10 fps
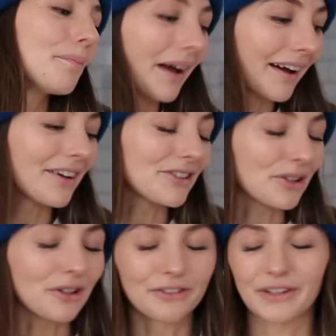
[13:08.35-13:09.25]
But I just
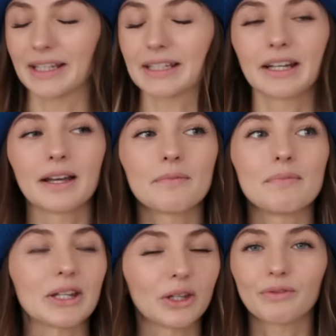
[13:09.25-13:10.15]
got to think,
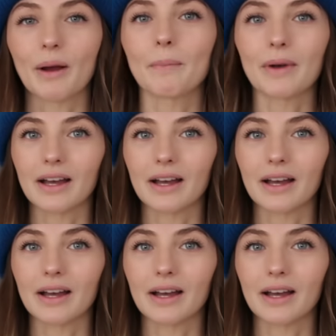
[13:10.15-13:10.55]
mid-November,